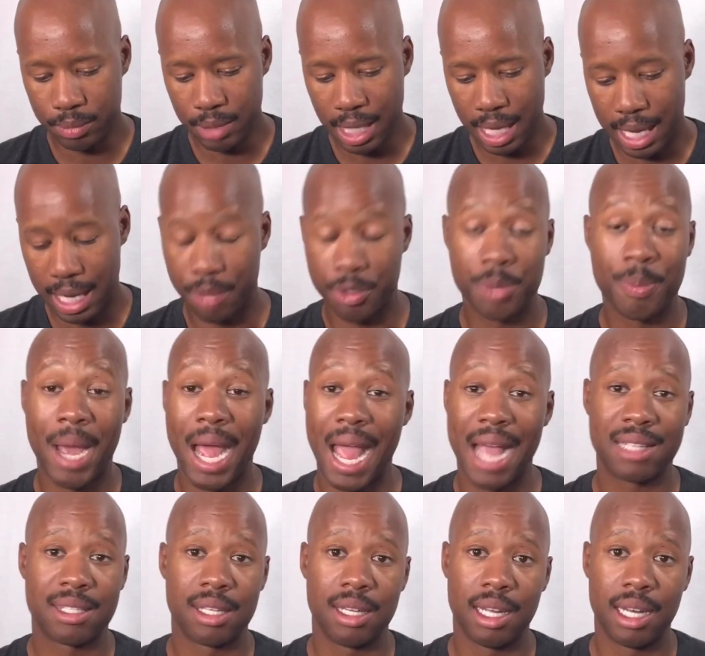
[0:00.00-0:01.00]
And it was by
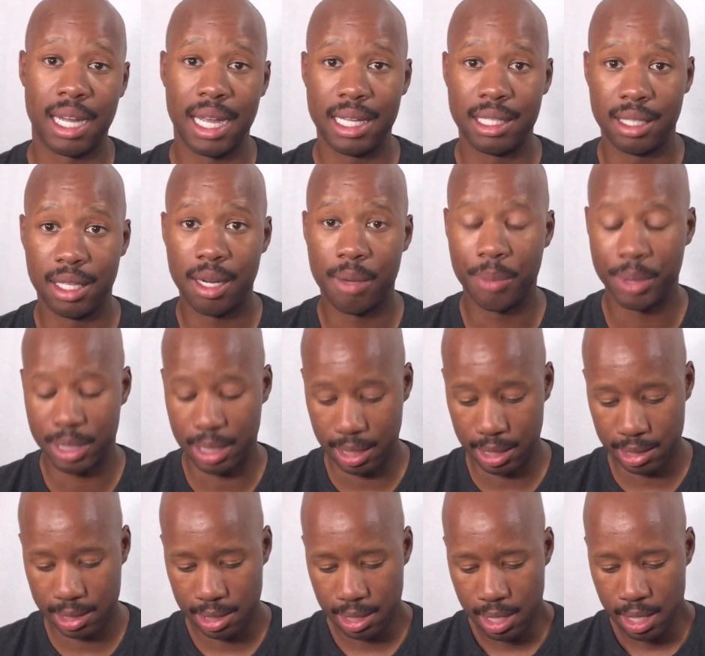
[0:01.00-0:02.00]
accident I ended up with
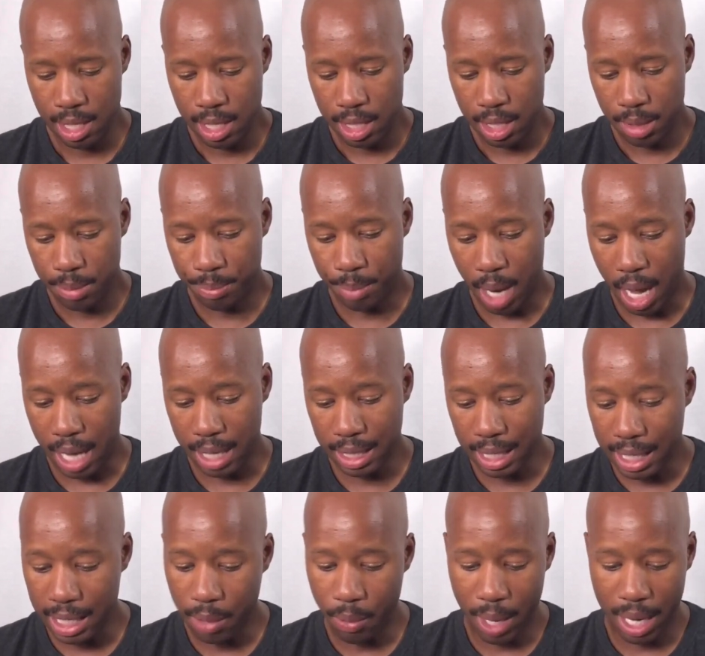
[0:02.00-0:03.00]
these. But
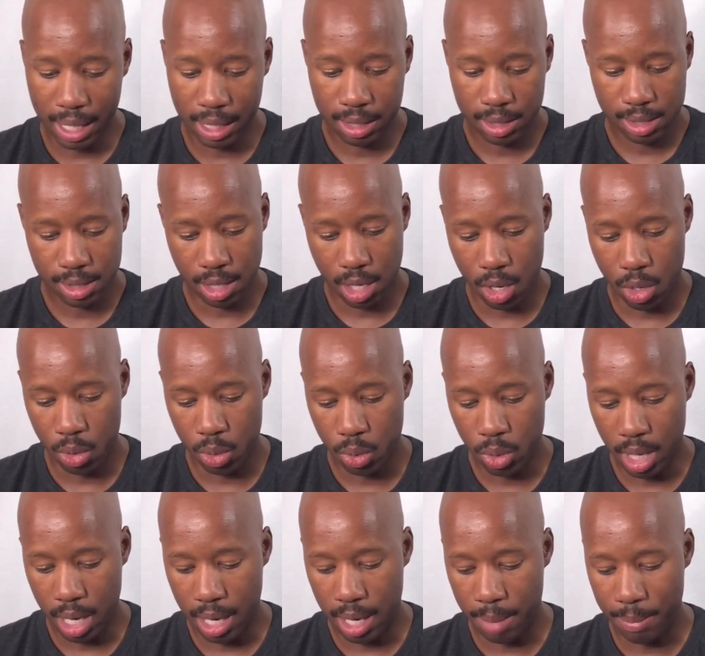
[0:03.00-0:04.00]
anyway, so
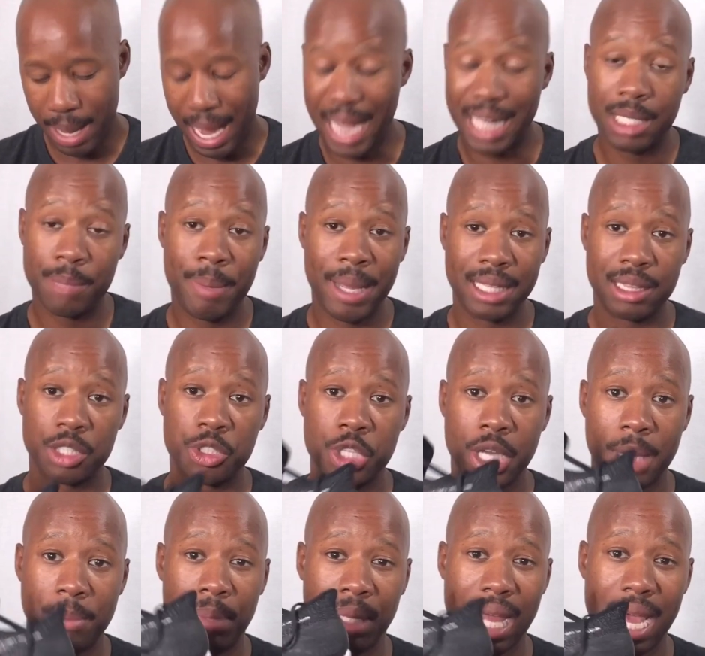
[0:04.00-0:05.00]
I had to paint the
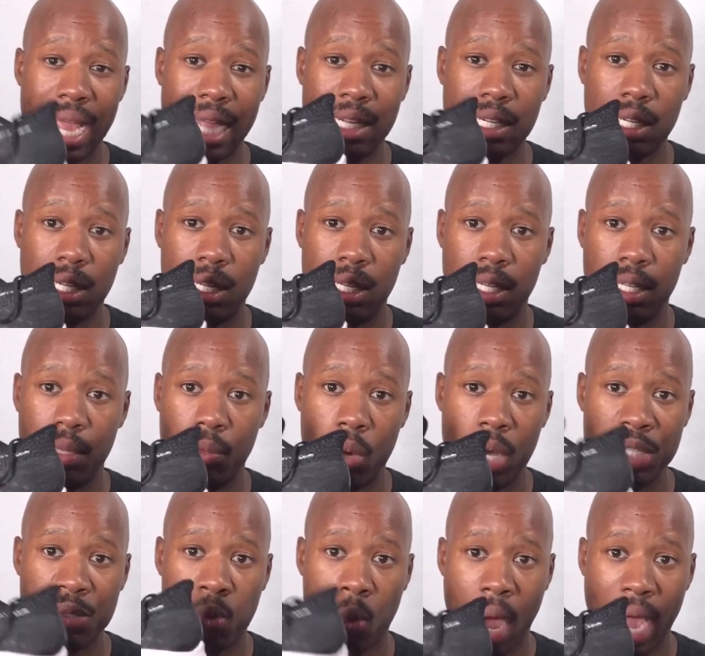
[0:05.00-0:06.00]
check black. It
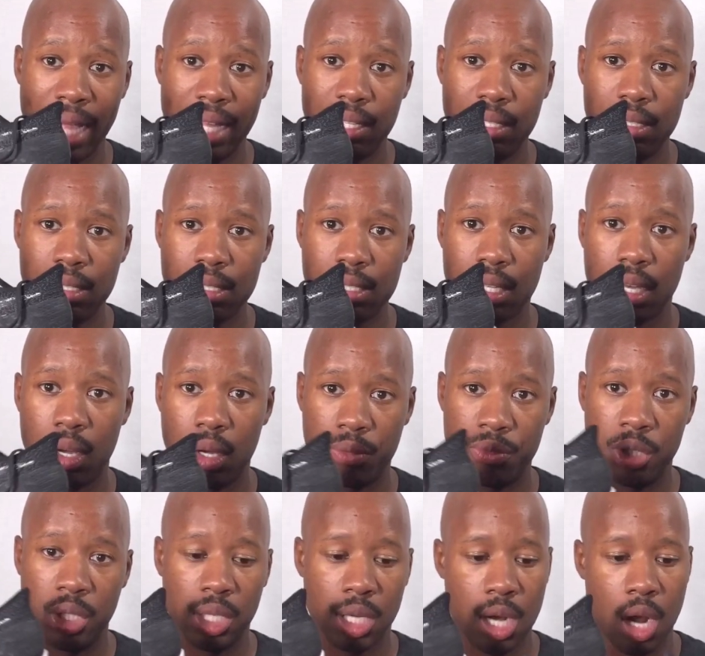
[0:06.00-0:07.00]
was white, so
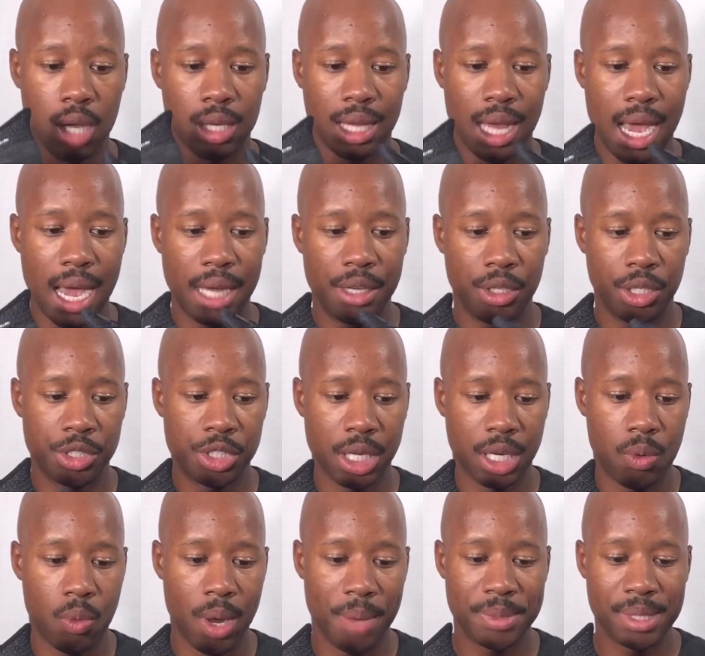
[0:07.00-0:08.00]
if you look online, you can
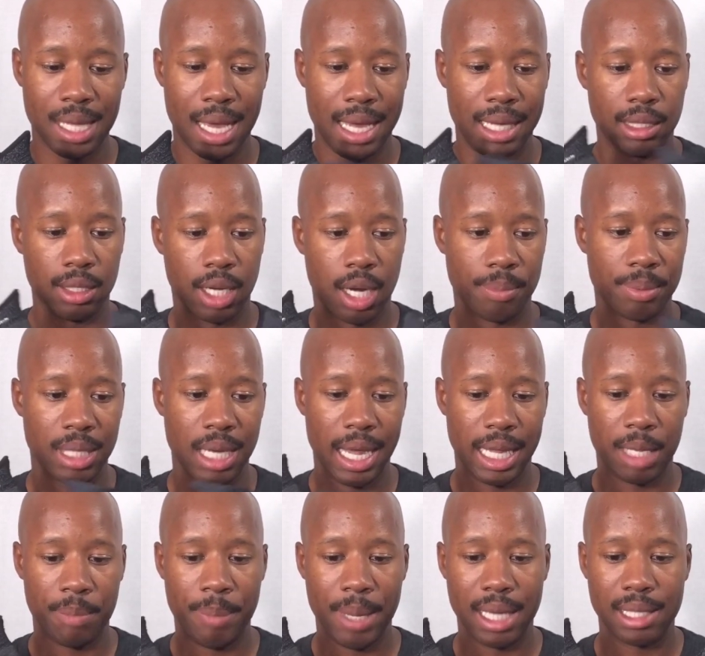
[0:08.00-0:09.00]
check a website, look up the
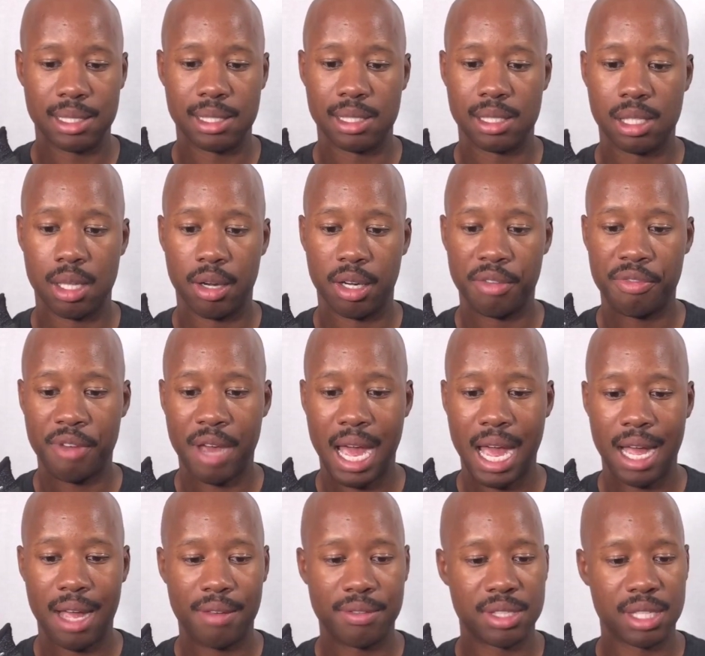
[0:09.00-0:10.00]
Nike Pegasus
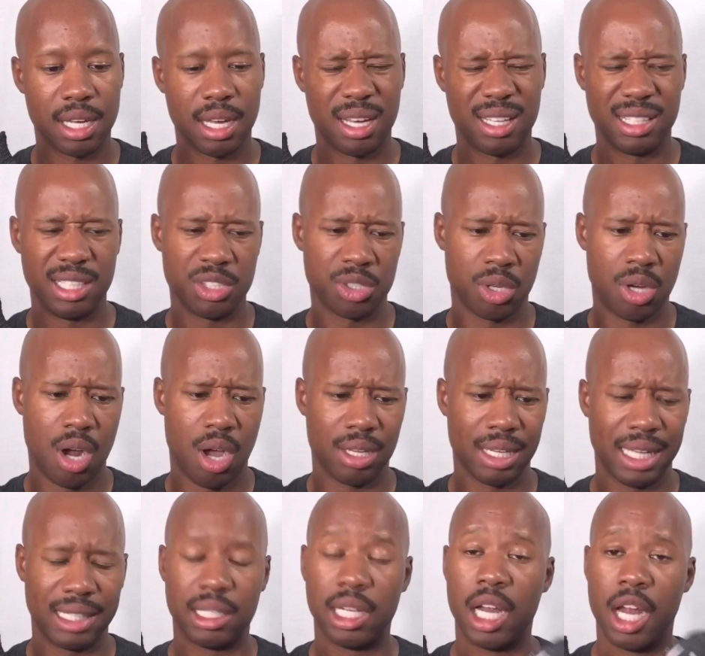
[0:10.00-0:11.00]
35s. These are called
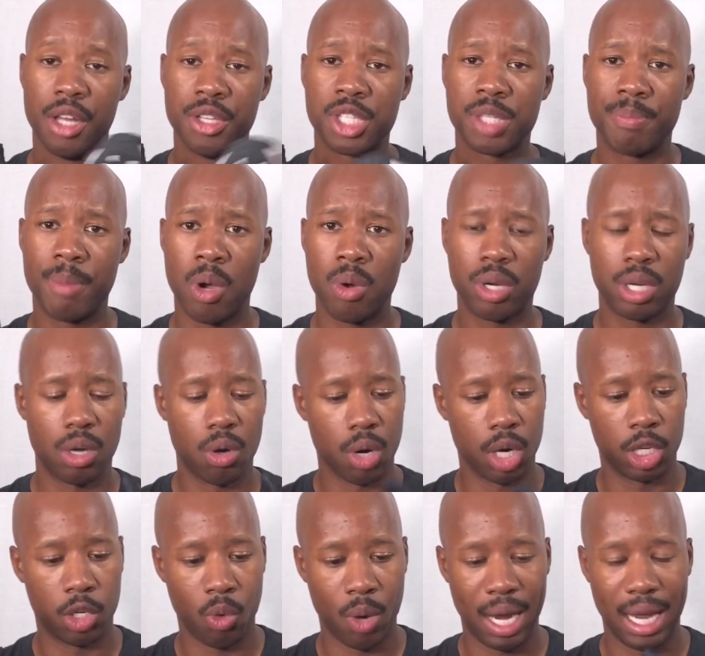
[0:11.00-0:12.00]
like the Gunsmoke
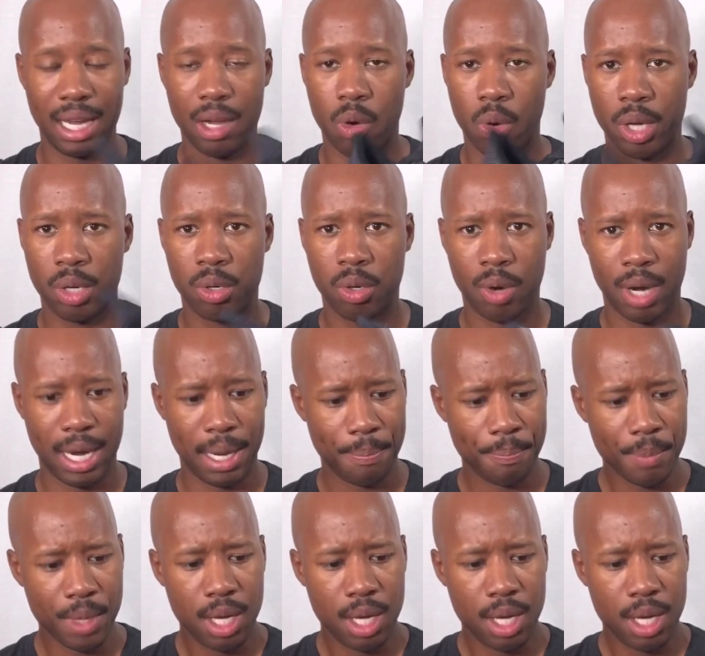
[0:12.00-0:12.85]
or gray, oil gray.